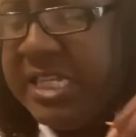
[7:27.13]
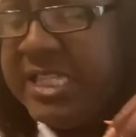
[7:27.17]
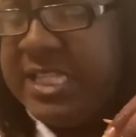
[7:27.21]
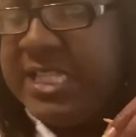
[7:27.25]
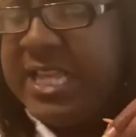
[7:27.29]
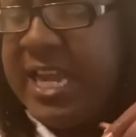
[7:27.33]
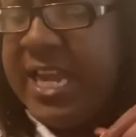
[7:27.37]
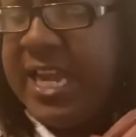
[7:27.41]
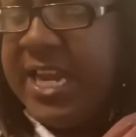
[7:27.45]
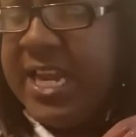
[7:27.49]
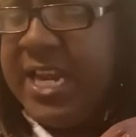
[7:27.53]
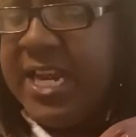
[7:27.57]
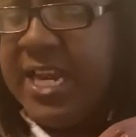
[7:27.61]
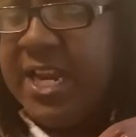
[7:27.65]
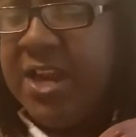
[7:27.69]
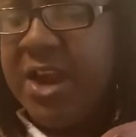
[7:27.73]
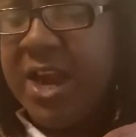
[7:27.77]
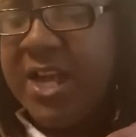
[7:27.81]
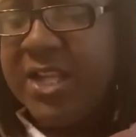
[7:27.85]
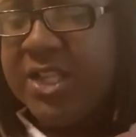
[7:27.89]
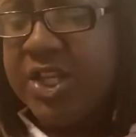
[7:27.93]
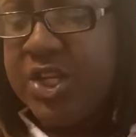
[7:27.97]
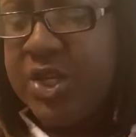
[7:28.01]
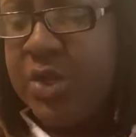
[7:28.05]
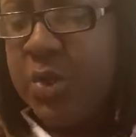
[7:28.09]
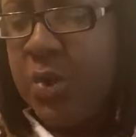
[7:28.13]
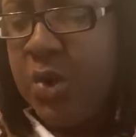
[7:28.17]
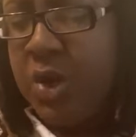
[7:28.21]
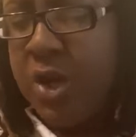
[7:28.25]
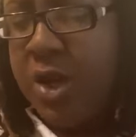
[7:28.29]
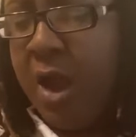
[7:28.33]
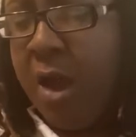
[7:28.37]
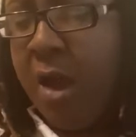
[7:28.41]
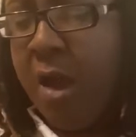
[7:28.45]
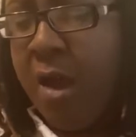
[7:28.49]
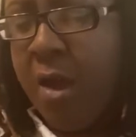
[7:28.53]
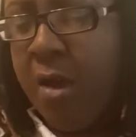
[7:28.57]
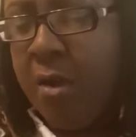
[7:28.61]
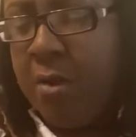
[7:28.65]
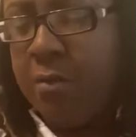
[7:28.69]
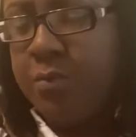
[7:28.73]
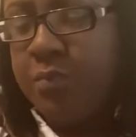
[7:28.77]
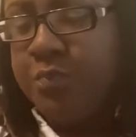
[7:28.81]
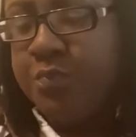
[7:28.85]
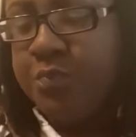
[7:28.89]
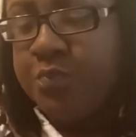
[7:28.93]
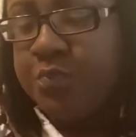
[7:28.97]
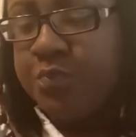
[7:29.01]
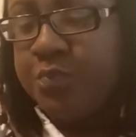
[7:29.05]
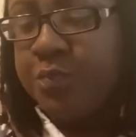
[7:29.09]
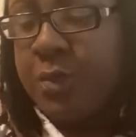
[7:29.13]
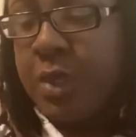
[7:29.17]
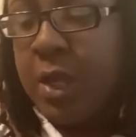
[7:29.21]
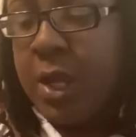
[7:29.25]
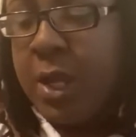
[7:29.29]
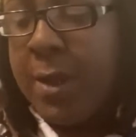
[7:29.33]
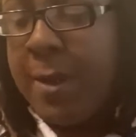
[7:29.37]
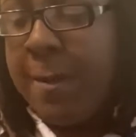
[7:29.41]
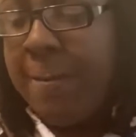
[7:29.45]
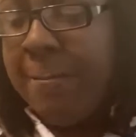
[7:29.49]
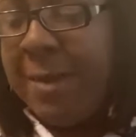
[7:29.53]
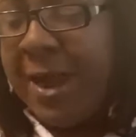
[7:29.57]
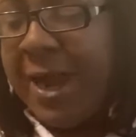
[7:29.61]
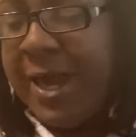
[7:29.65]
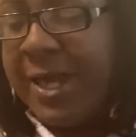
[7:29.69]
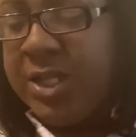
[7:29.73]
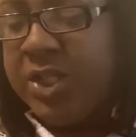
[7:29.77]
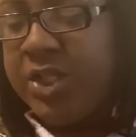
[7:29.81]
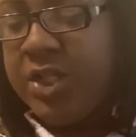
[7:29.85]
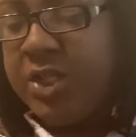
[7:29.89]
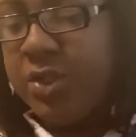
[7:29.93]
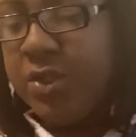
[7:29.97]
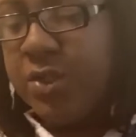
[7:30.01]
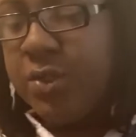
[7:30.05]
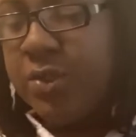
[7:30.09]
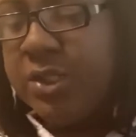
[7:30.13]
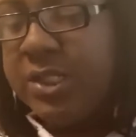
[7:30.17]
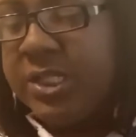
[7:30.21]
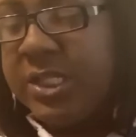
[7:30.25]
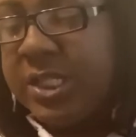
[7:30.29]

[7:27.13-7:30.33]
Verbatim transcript: Standing there at the door, y'all. Mind you,